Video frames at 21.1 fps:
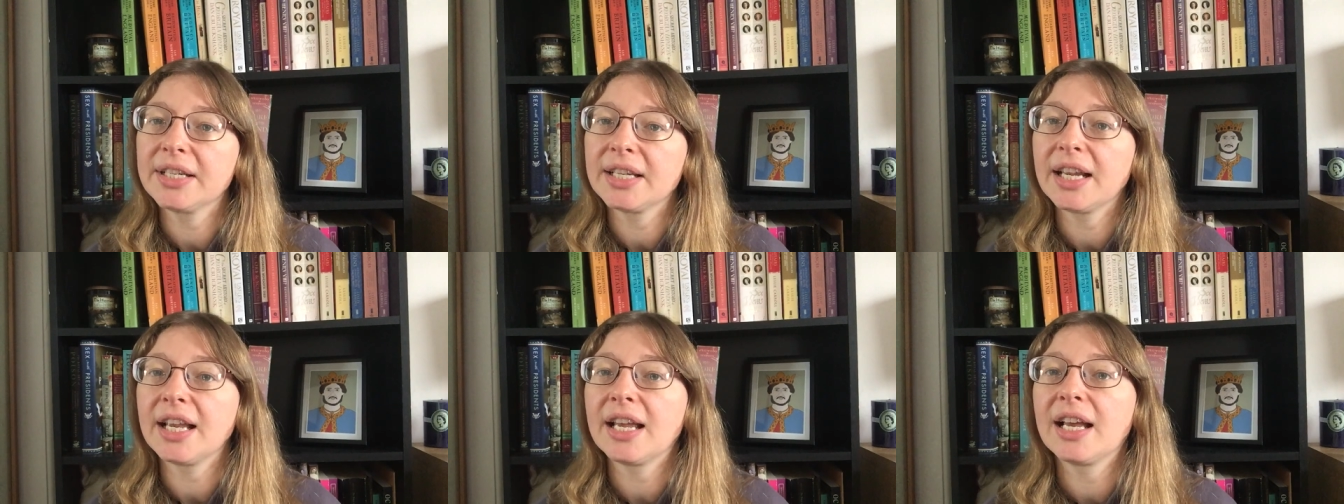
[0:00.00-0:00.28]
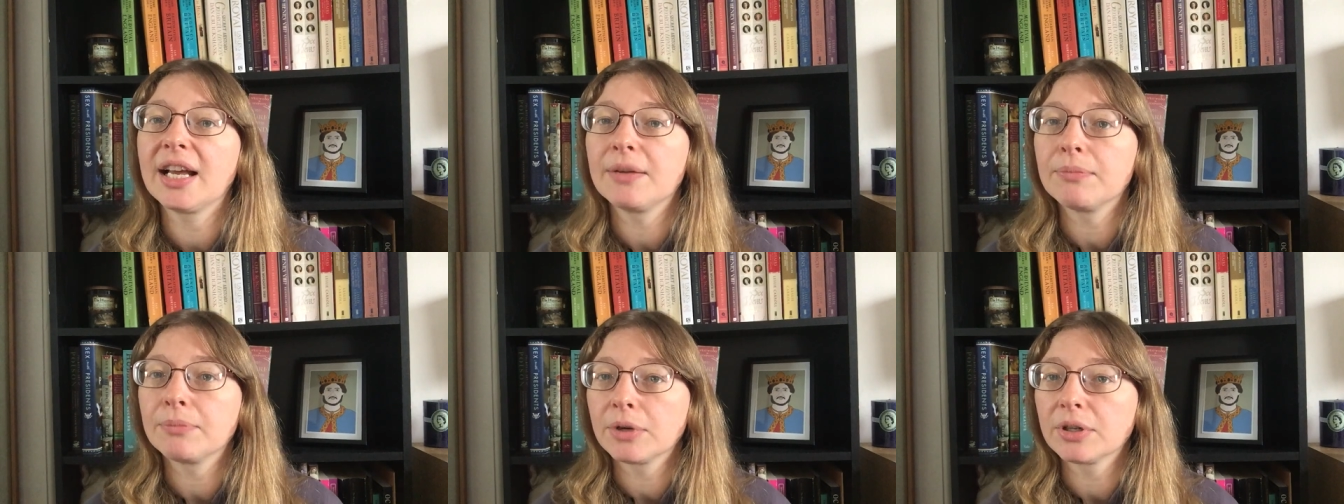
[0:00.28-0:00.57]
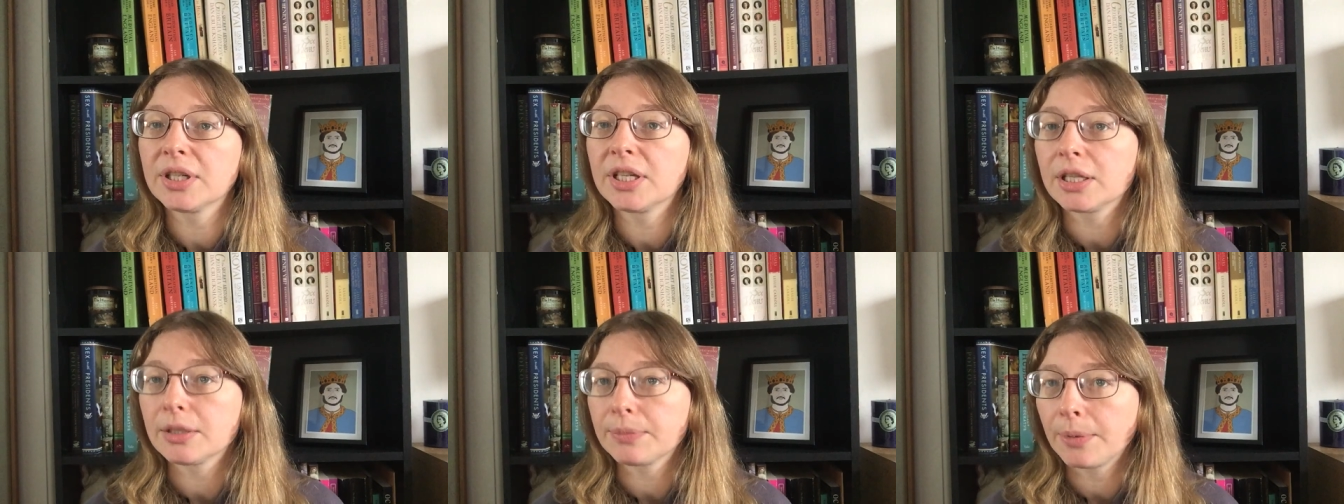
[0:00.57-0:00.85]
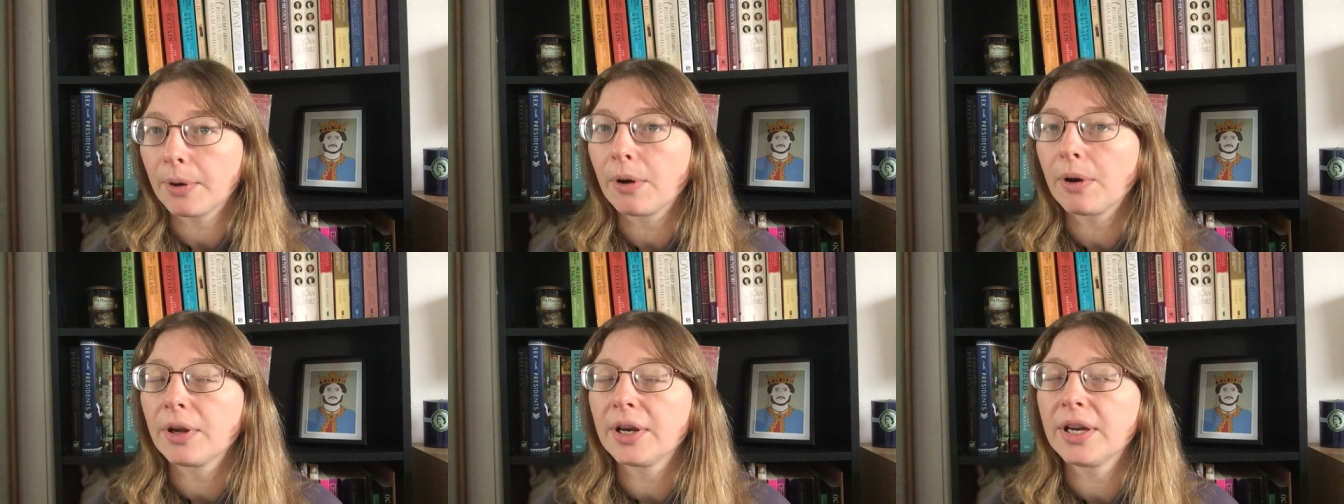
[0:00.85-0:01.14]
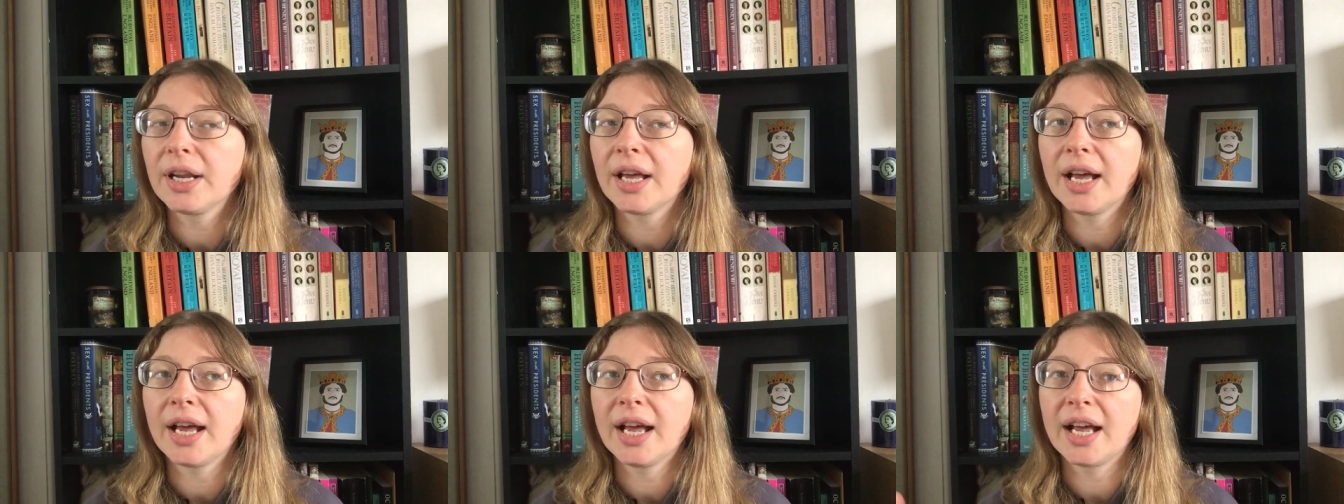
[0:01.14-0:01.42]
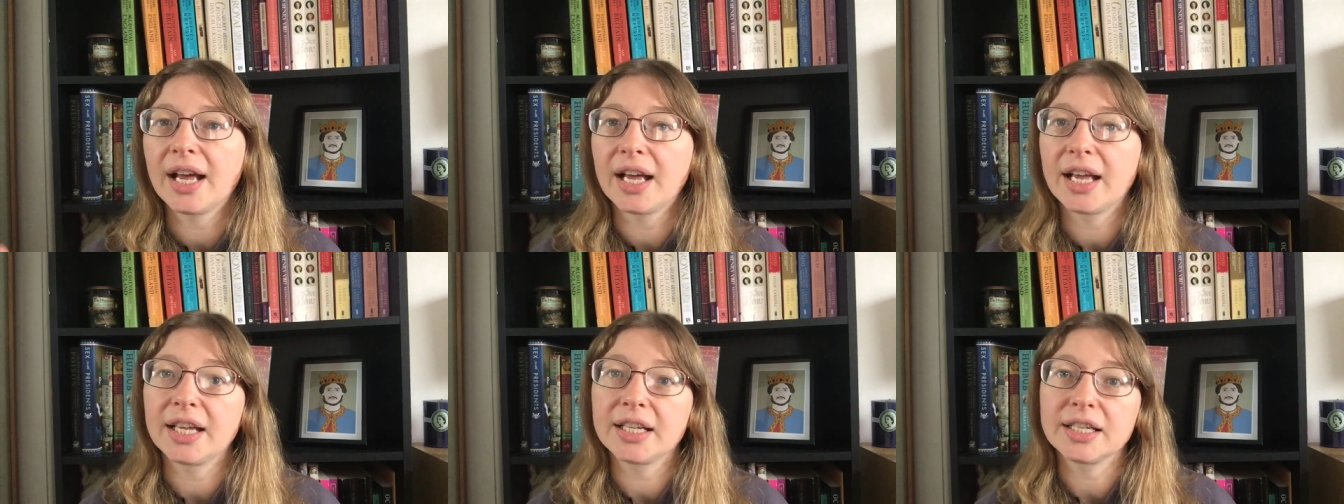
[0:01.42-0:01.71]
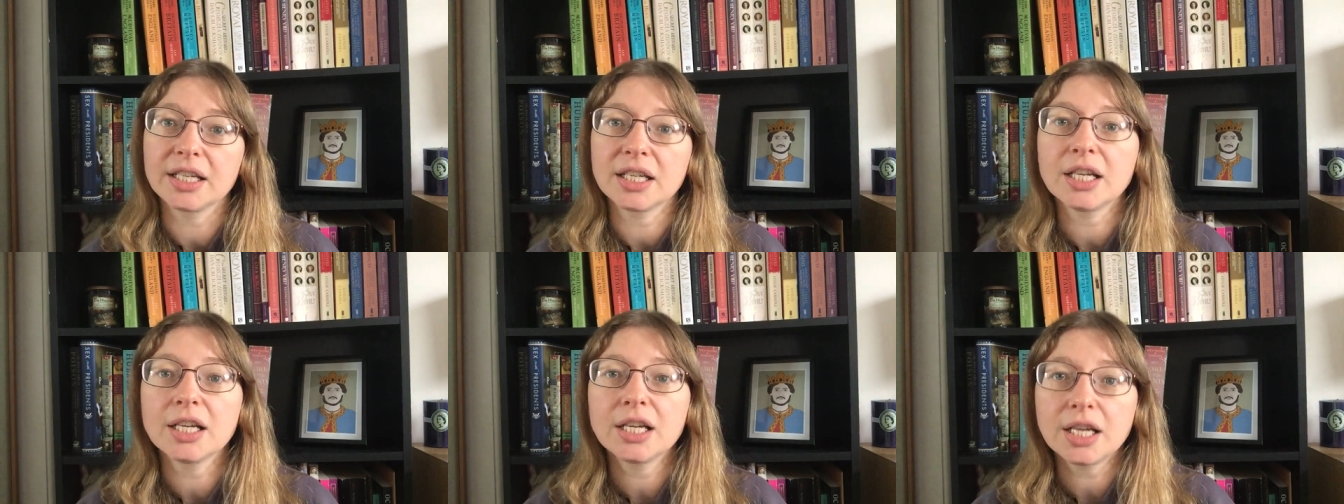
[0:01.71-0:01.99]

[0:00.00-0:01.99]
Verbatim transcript: de Montespan had